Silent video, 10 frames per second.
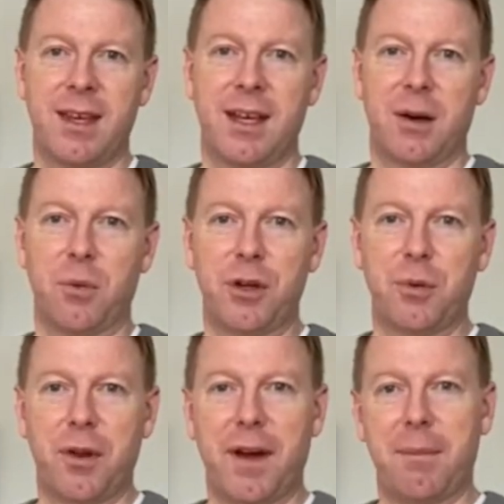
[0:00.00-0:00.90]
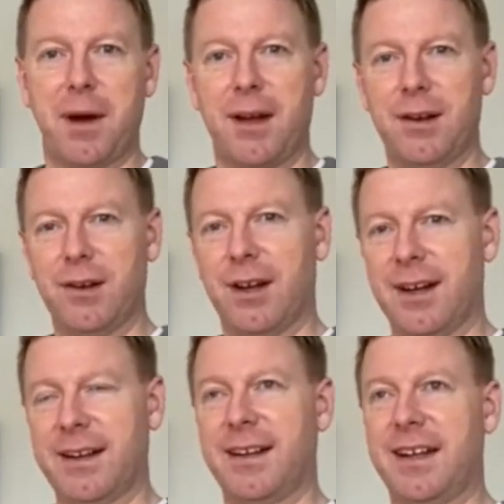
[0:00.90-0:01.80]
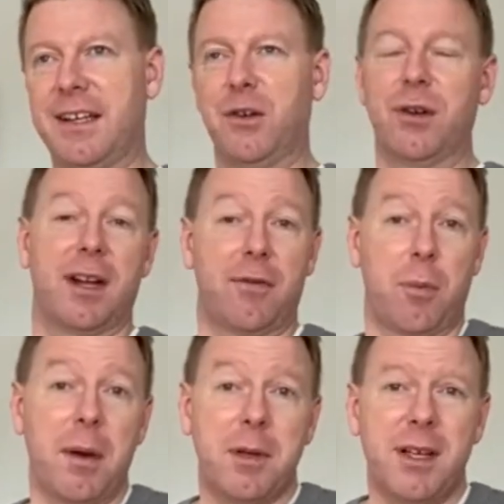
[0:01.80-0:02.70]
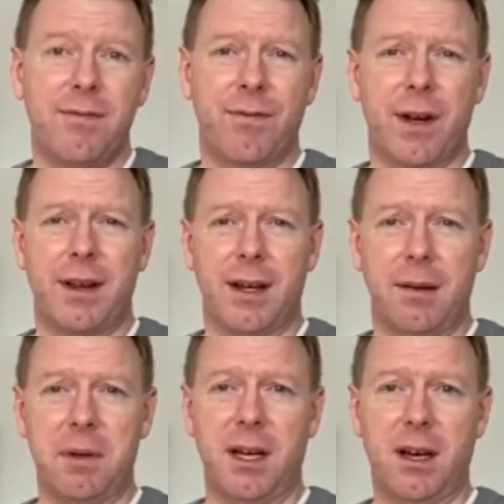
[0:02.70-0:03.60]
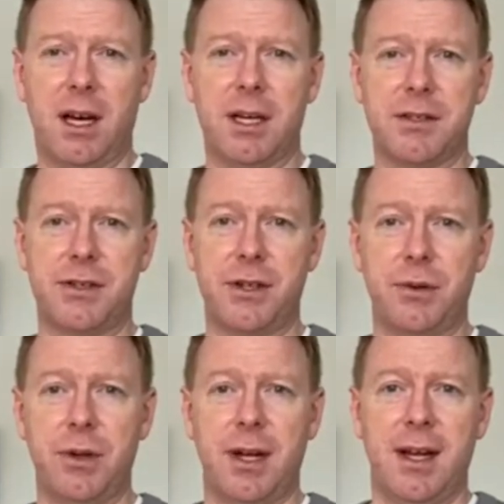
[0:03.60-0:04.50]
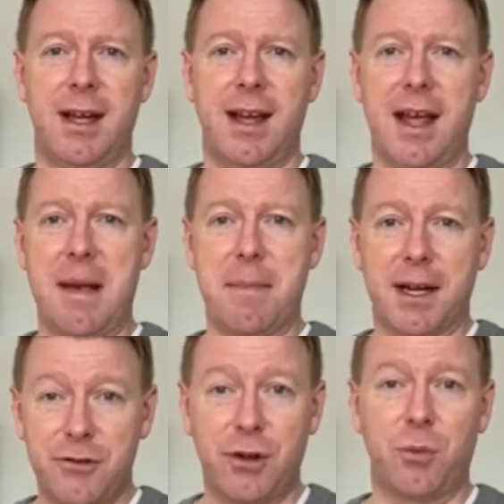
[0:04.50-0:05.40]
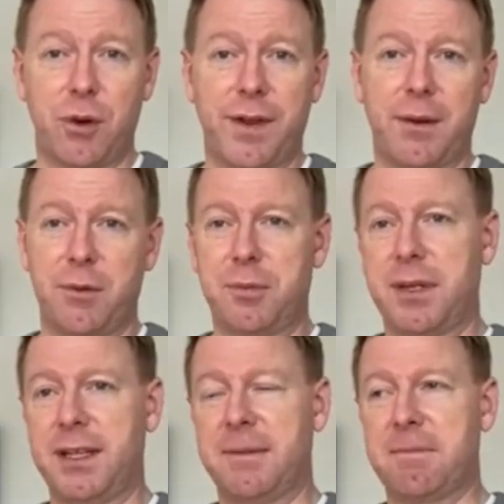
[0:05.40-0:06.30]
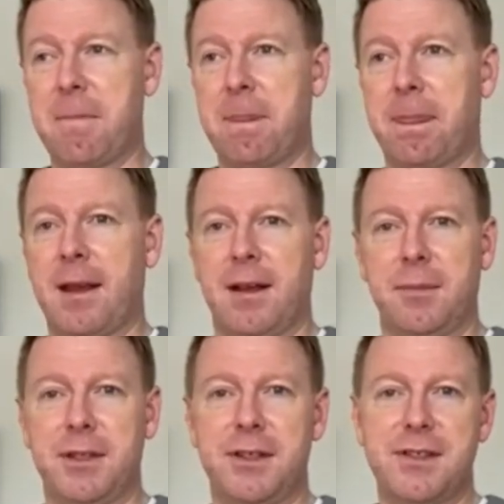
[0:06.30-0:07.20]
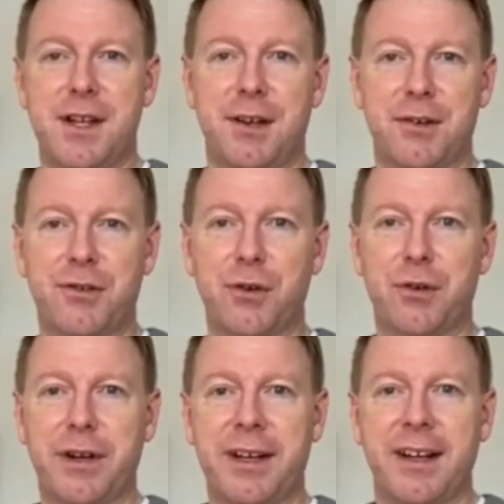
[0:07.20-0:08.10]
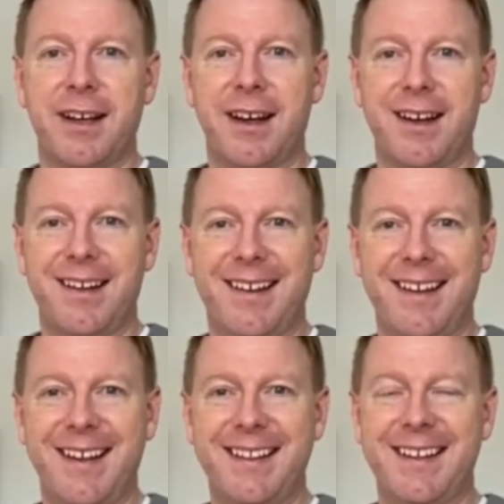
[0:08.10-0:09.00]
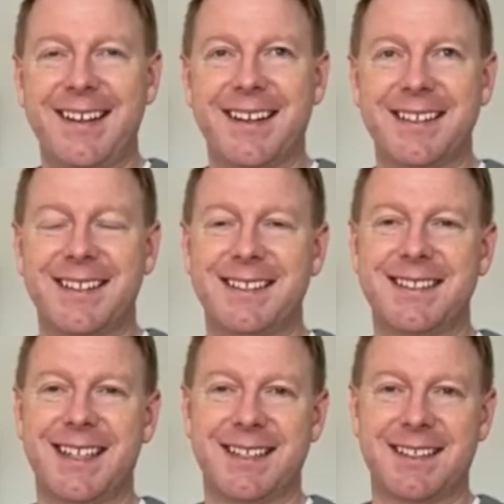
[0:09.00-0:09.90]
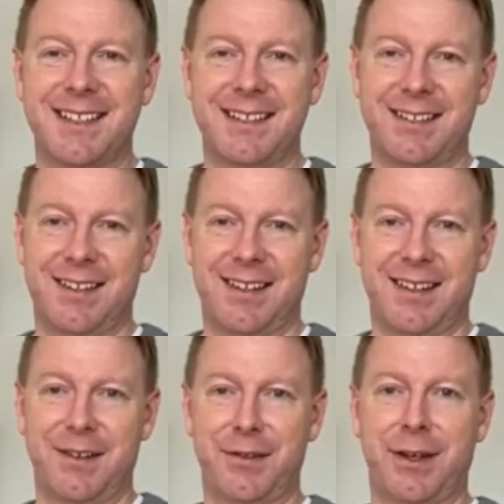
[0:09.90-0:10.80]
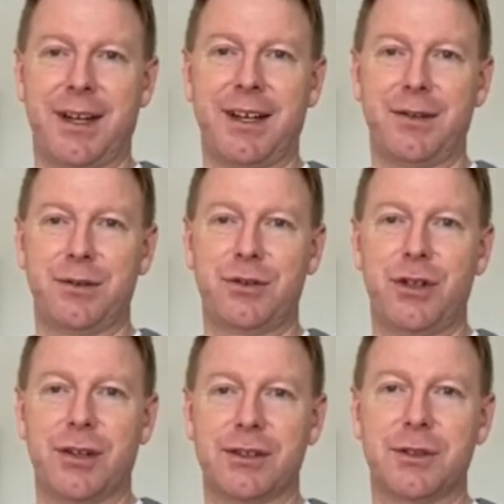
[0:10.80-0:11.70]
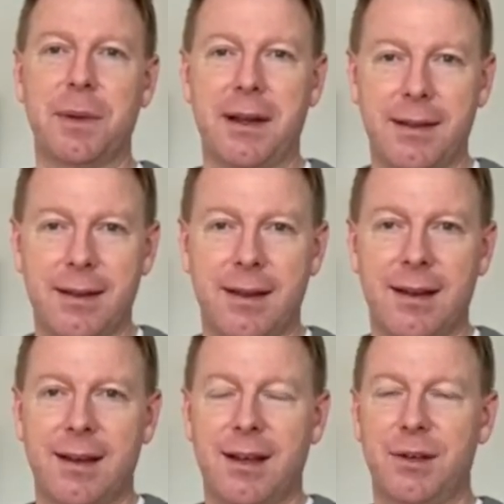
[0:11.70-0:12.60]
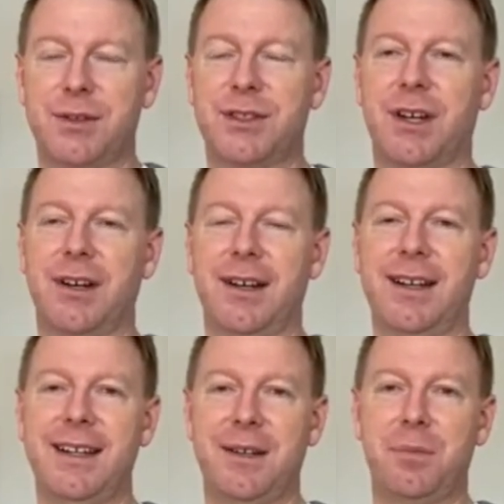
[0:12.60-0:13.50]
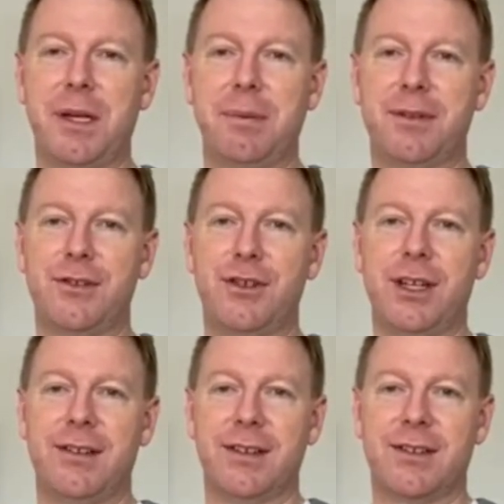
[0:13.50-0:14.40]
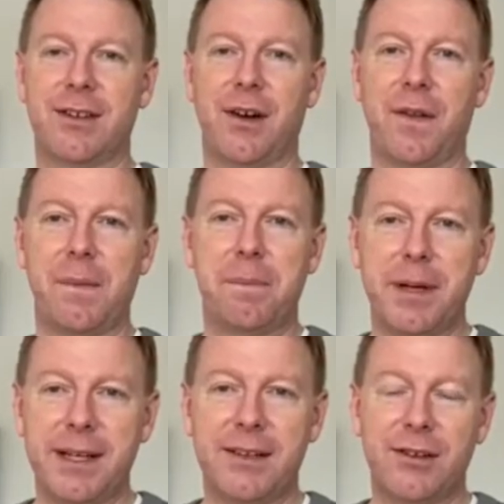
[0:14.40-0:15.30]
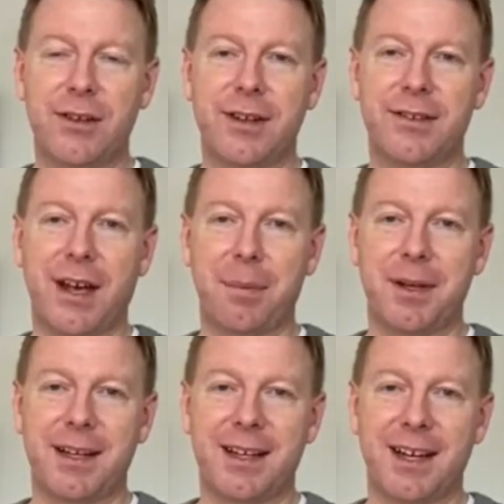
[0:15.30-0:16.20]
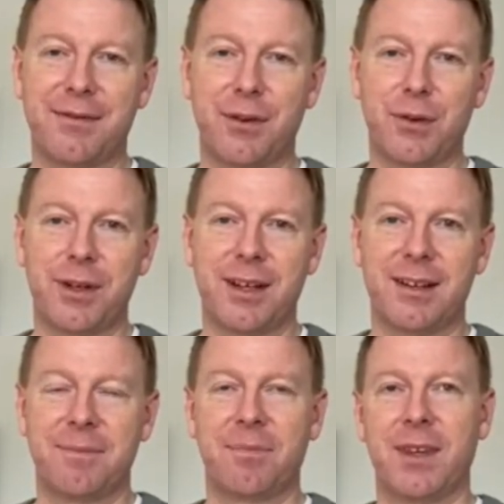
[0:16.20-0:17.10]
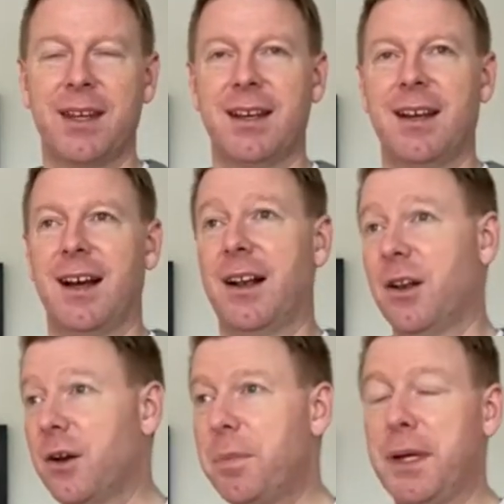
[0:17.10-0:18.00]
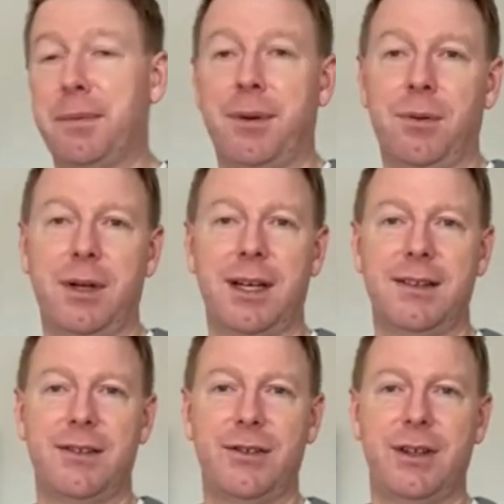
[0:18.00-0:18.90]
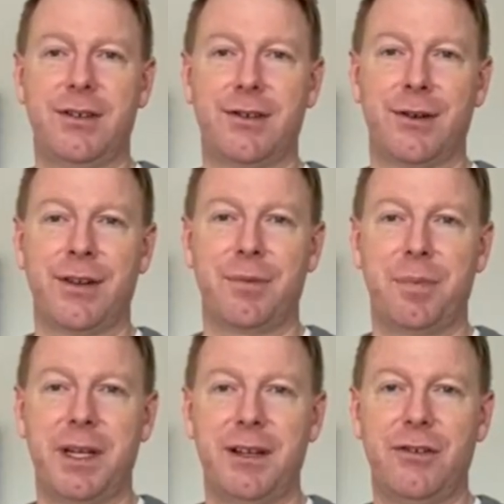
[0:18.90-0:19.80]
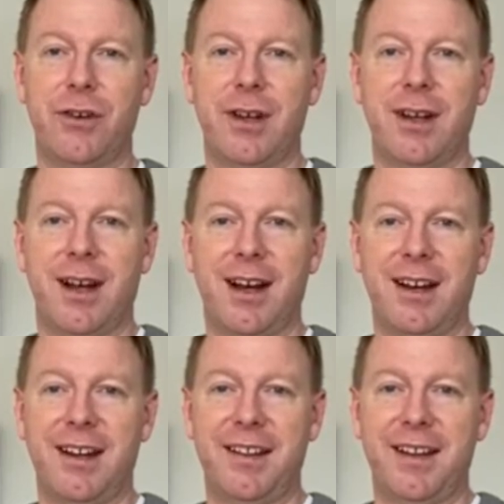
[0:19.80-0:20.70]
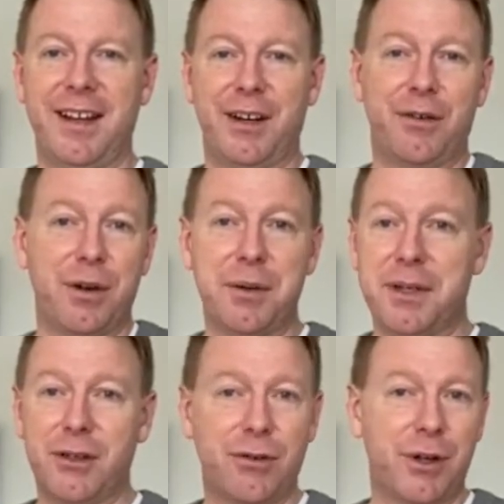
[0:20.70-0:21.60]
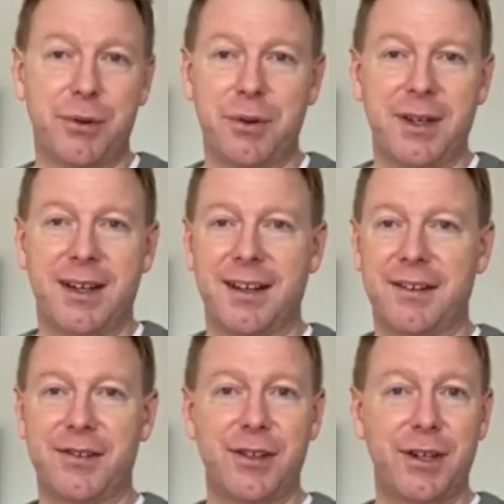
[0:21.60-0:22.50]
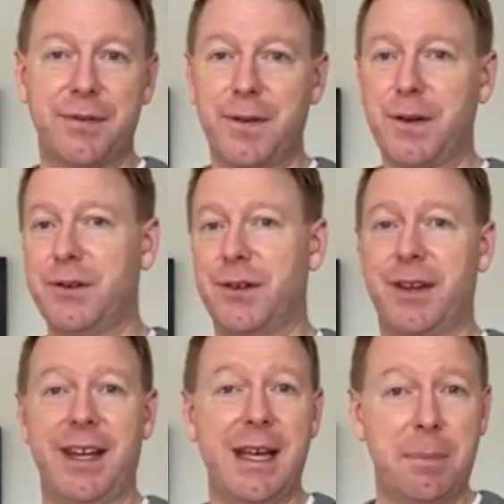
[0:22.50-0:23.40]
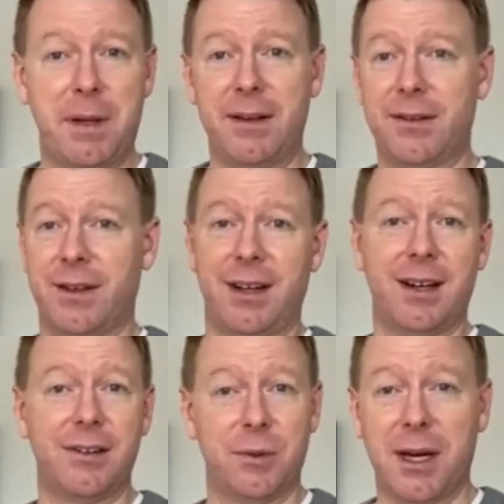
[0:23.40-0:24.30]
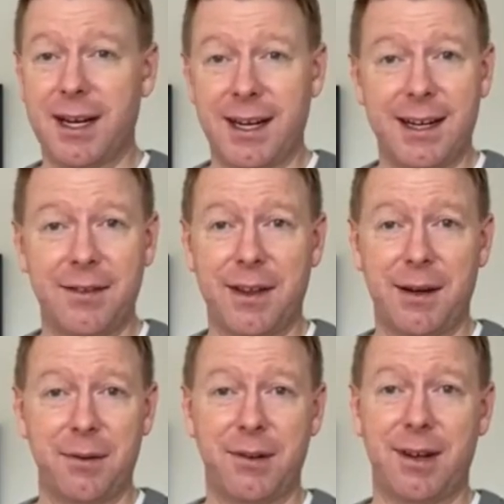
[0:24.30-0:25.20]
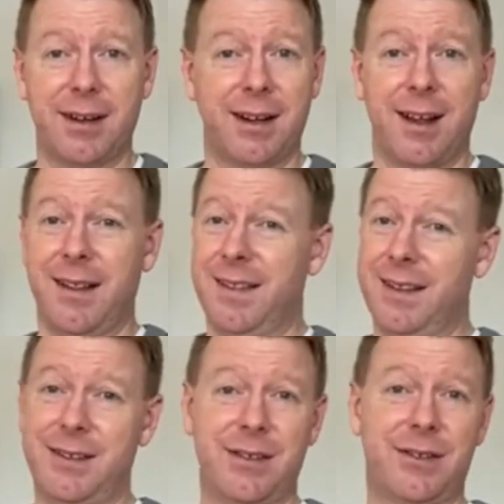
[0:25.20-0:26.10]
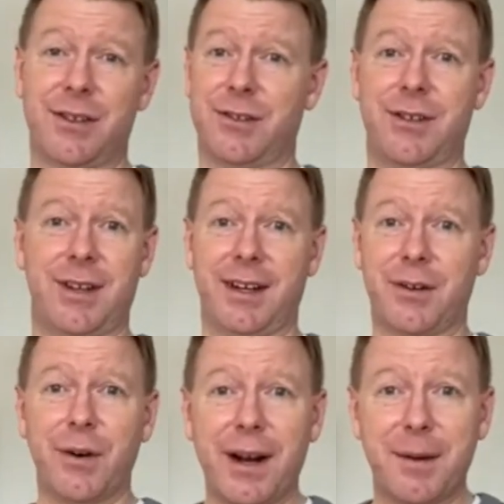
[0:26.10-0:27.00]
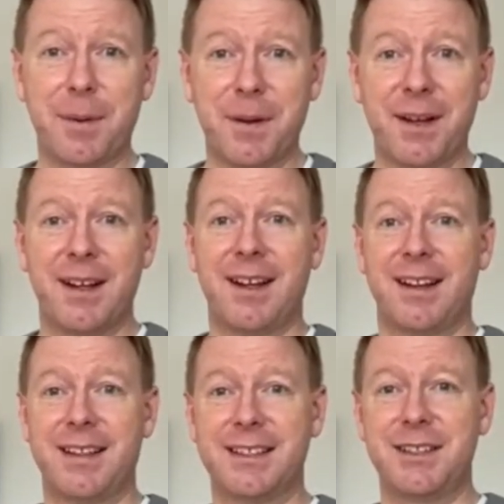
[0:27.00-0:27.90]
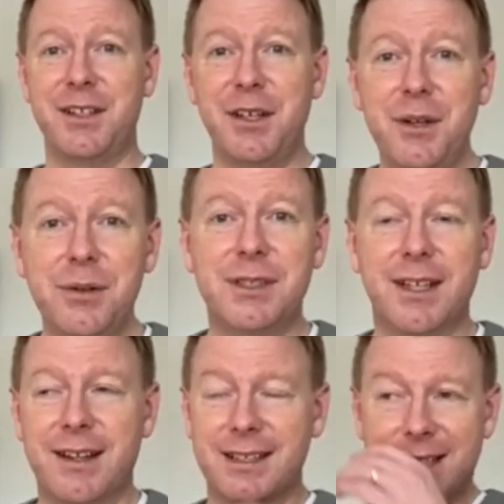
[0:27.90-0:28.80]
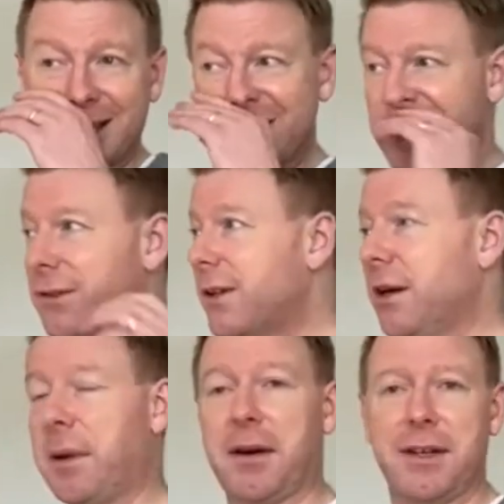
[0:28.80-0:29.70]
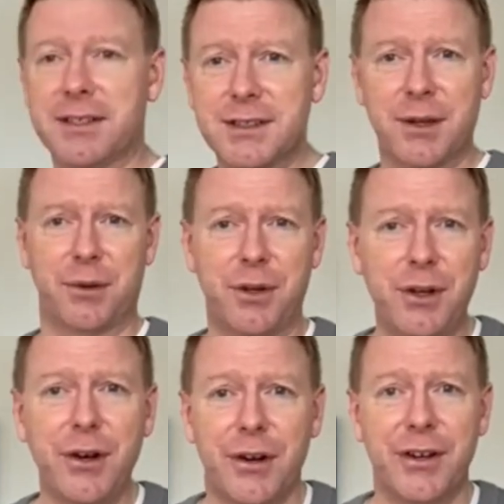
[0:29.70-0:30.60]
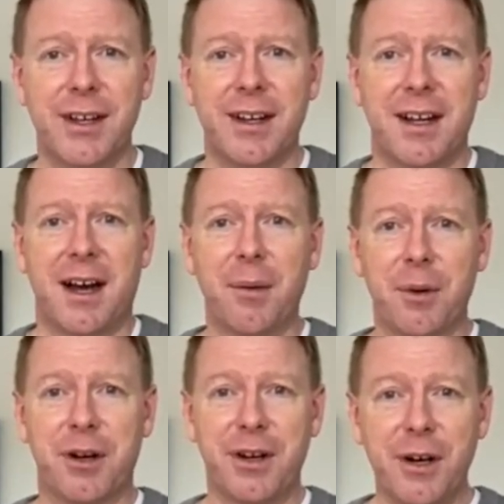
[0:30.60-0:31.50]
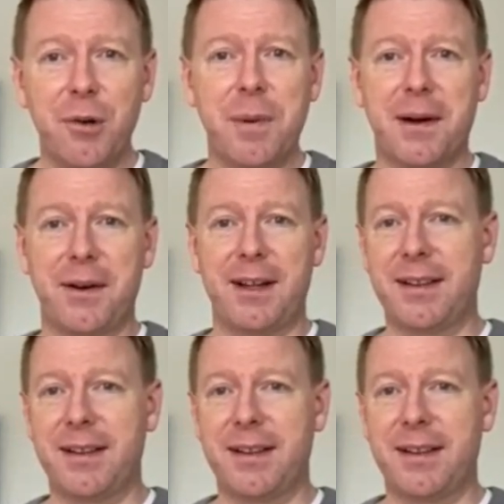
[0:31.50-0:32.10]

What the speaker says: I wonder what that might look like in your life, or maybe even find that a bit hard to imagine what that would be. Let me tell you a story. In the 1960s, there was a guy called Chuck Smith who started leading people to Jesus on the beach. This happened in California. A lot of people were led to Jesus on this beach, and it grew and grew. And the surfers and the hippies and the guys who were hanging out there was like, this is just incredible. This news that this guy's talking about is so good. I want to know about it.